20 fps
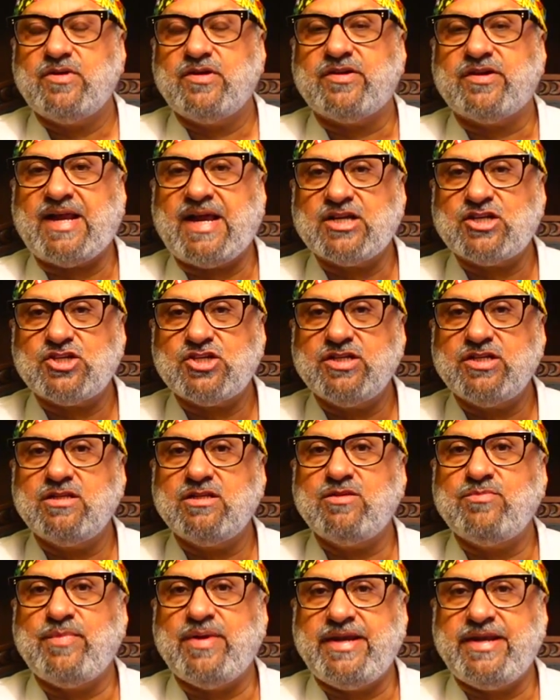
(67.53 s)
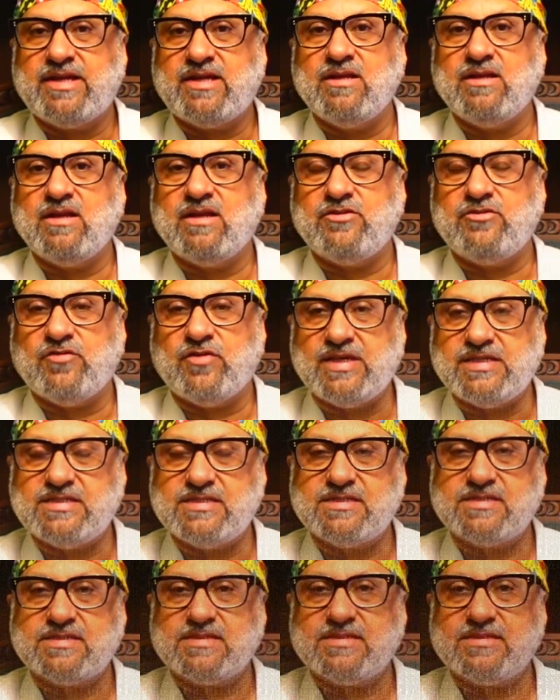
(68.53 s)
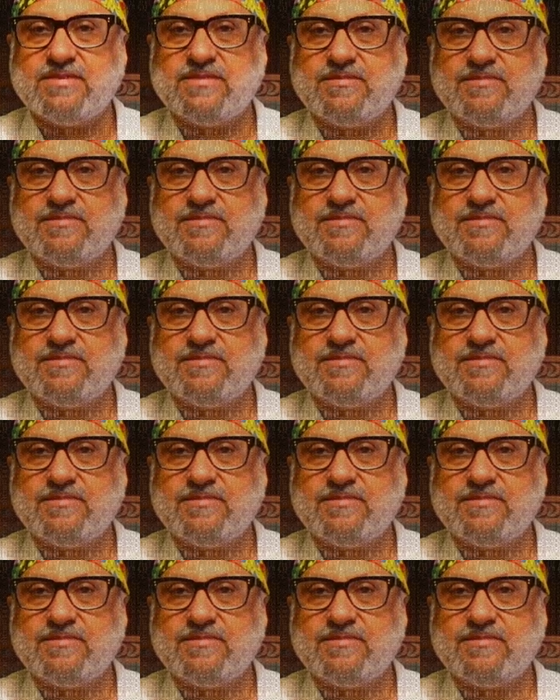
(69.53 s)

rational medical advice.